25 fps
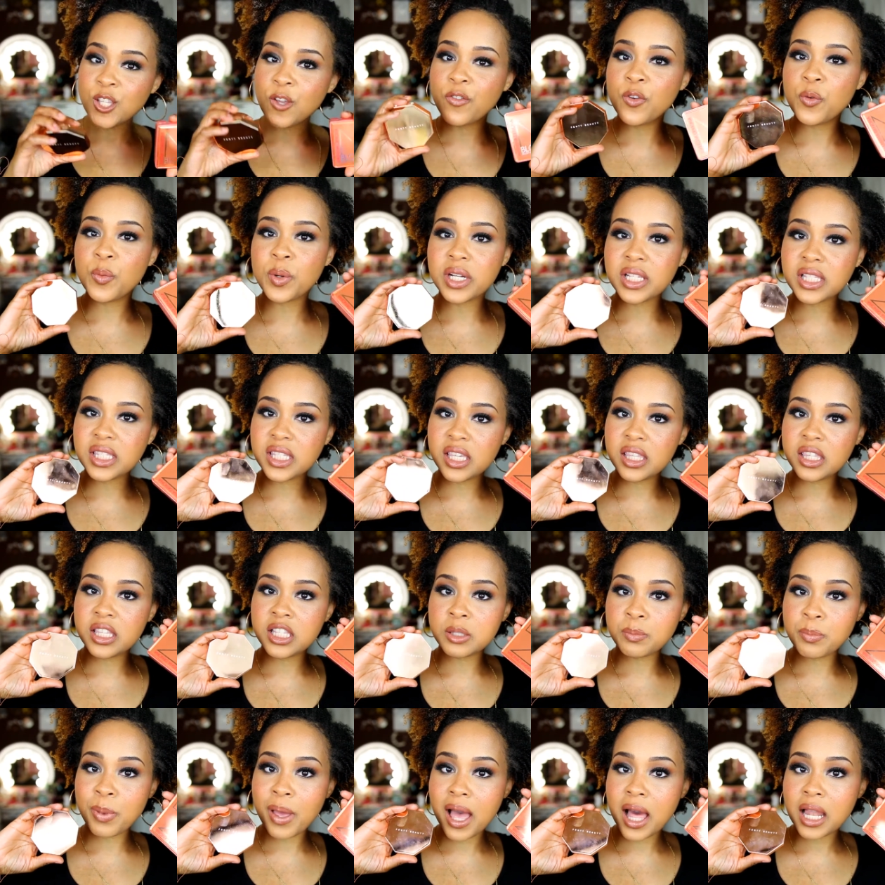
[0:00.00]
So if you want to see
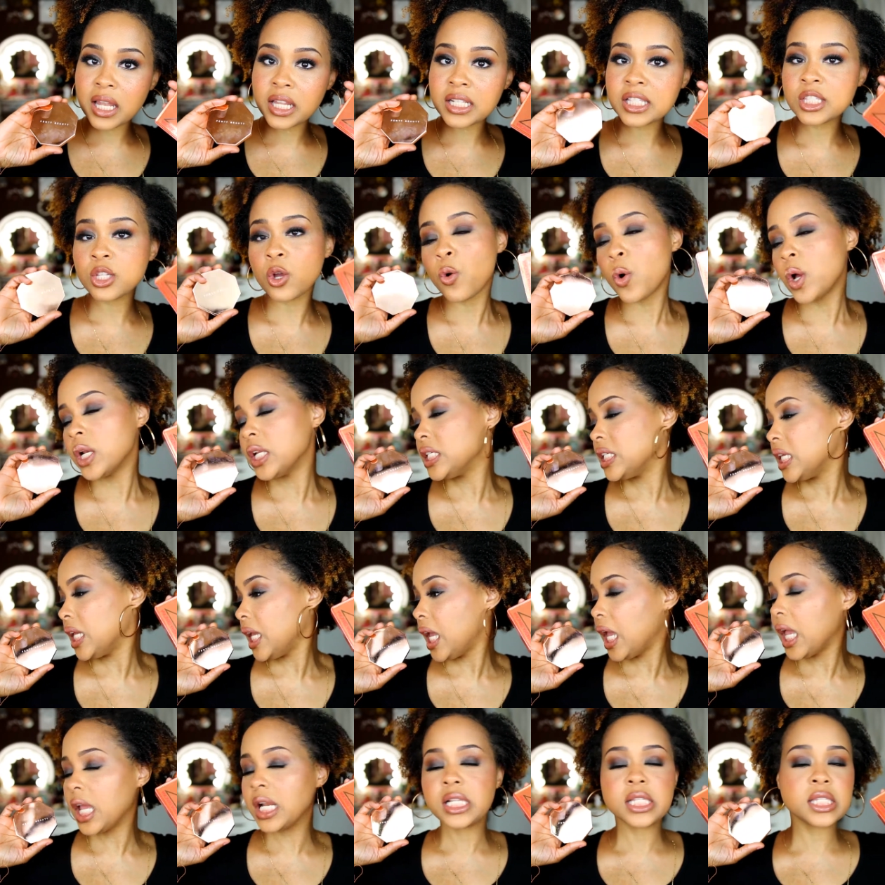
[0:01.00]
these palettes on
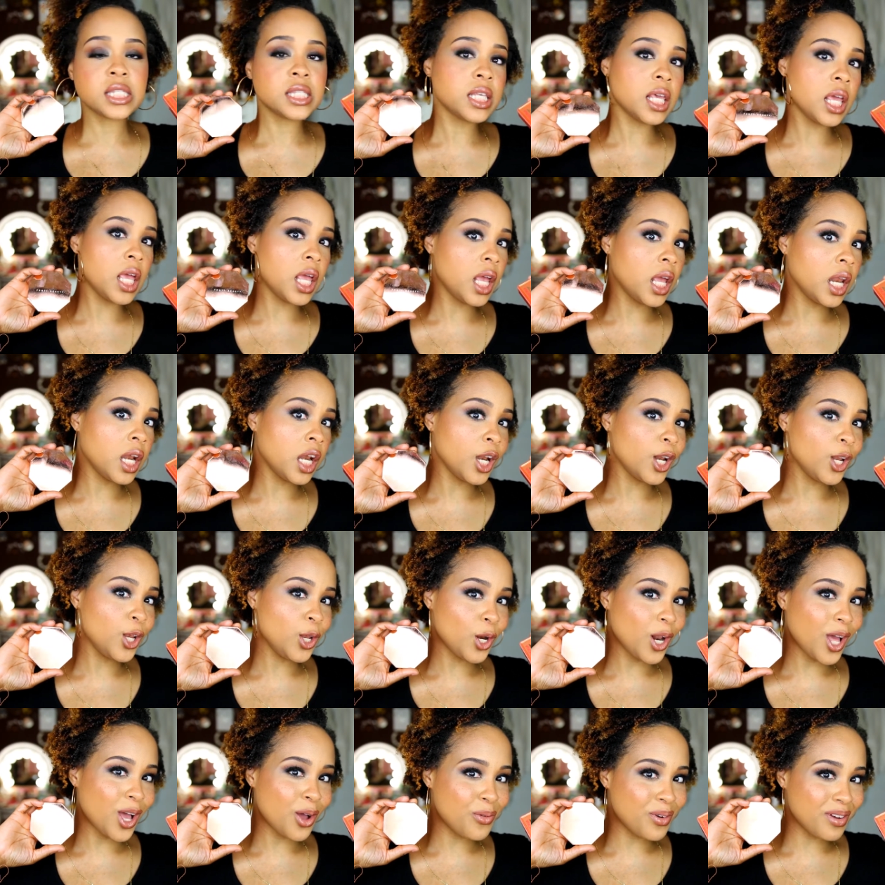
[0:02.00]
tan skin,
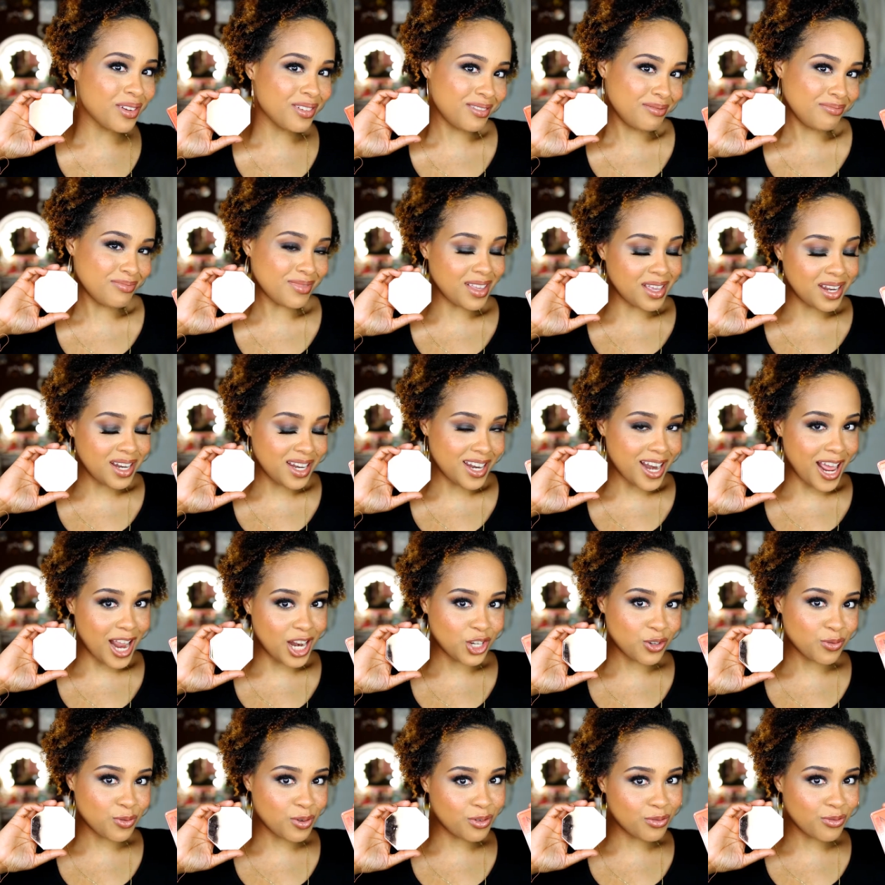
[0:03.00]
you know, with
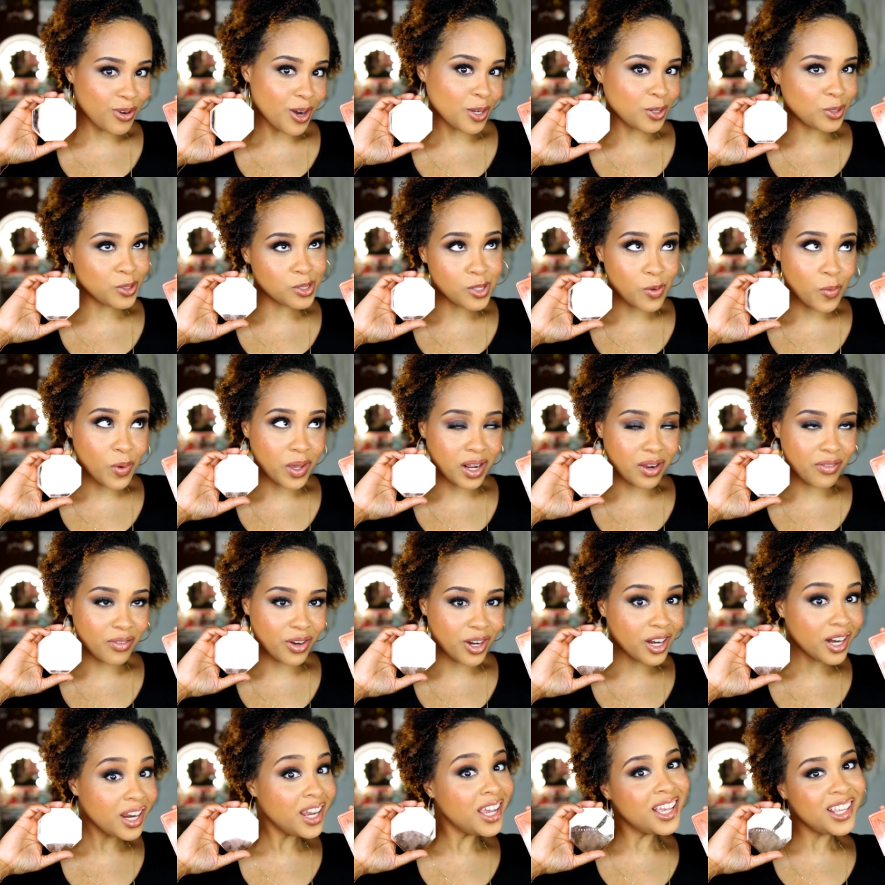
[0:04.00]
natural freckles or
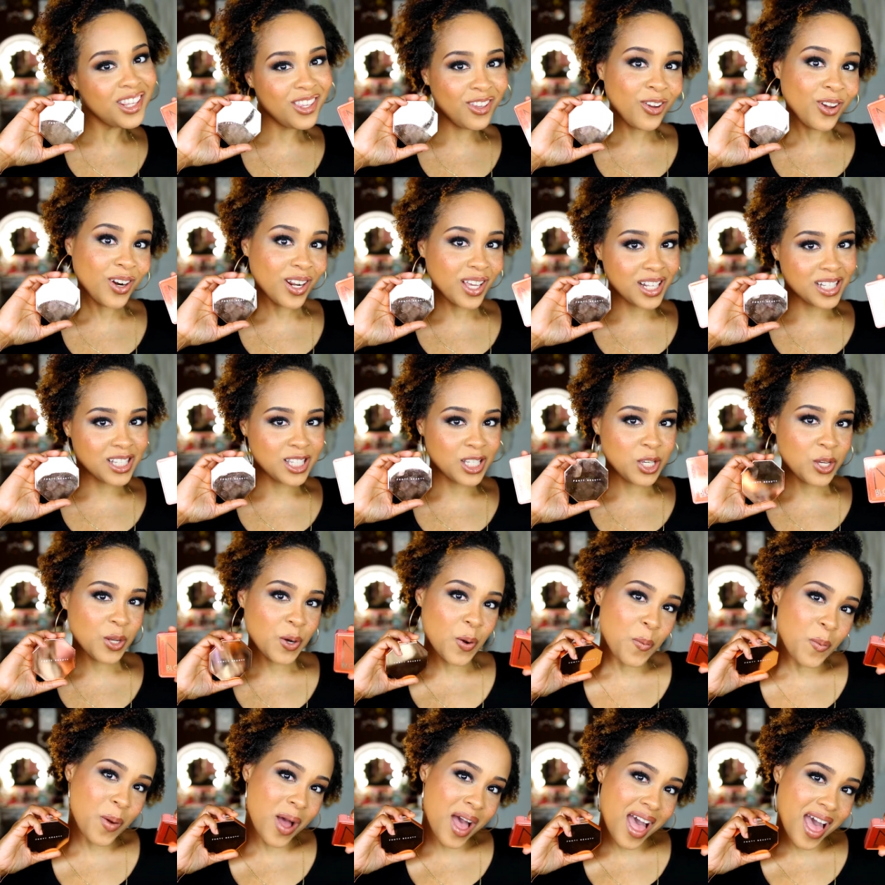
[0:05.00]
whatever, you're going to continue
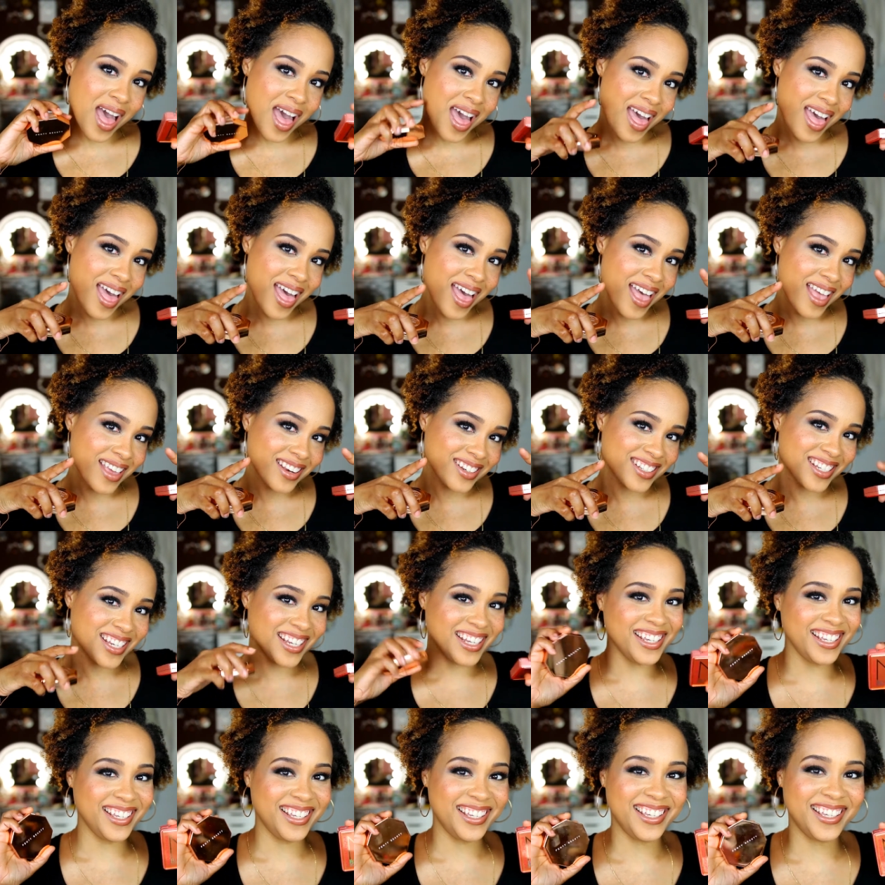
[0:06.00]
to
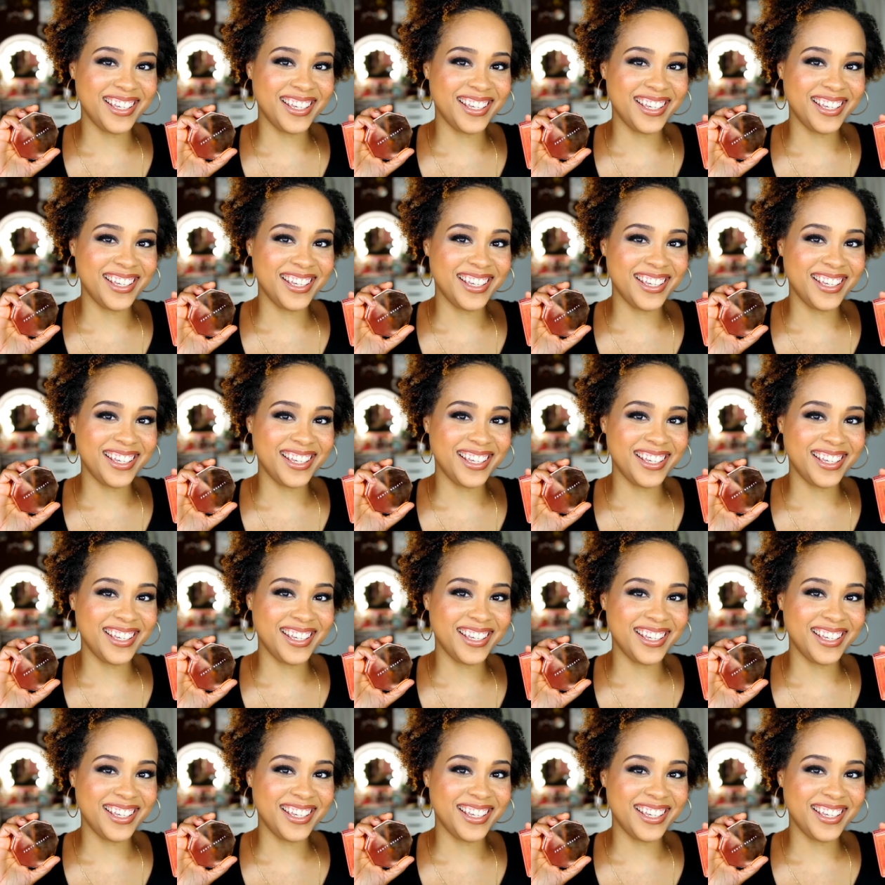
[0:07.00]
watch.